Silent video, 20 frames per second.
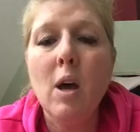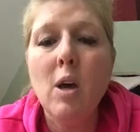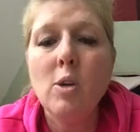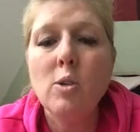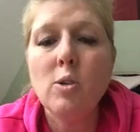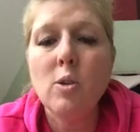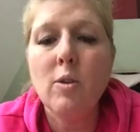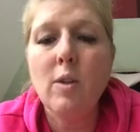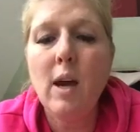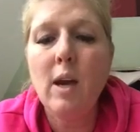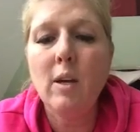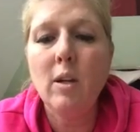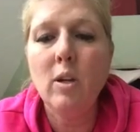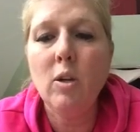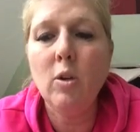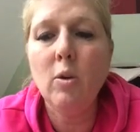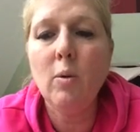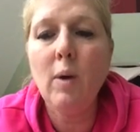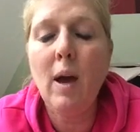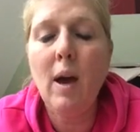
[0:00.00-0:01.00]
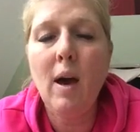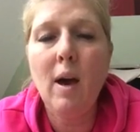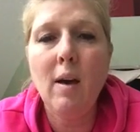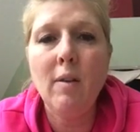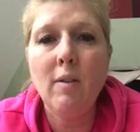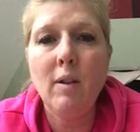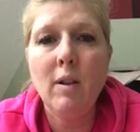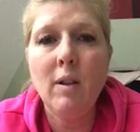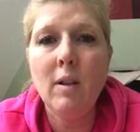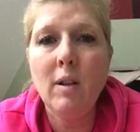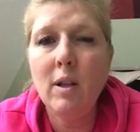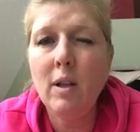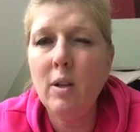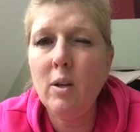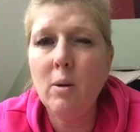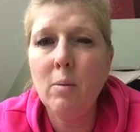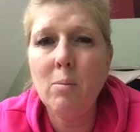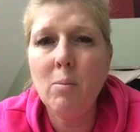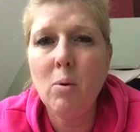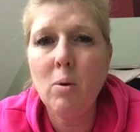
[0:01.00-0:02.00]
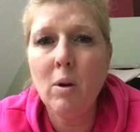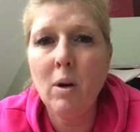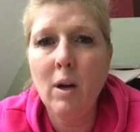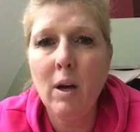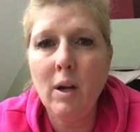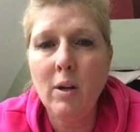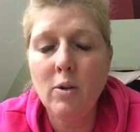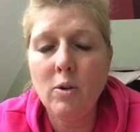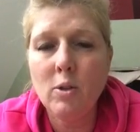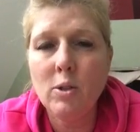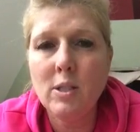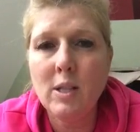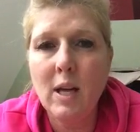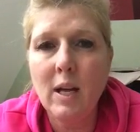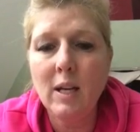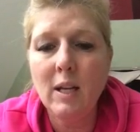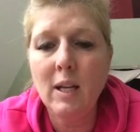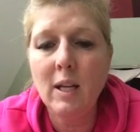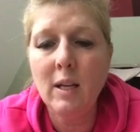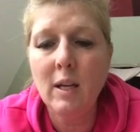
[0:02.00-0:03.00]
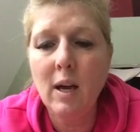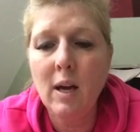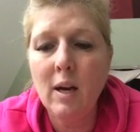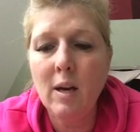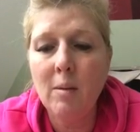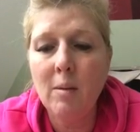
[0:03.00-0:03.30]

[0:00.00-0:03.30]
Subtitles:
so that you have a little more understanding.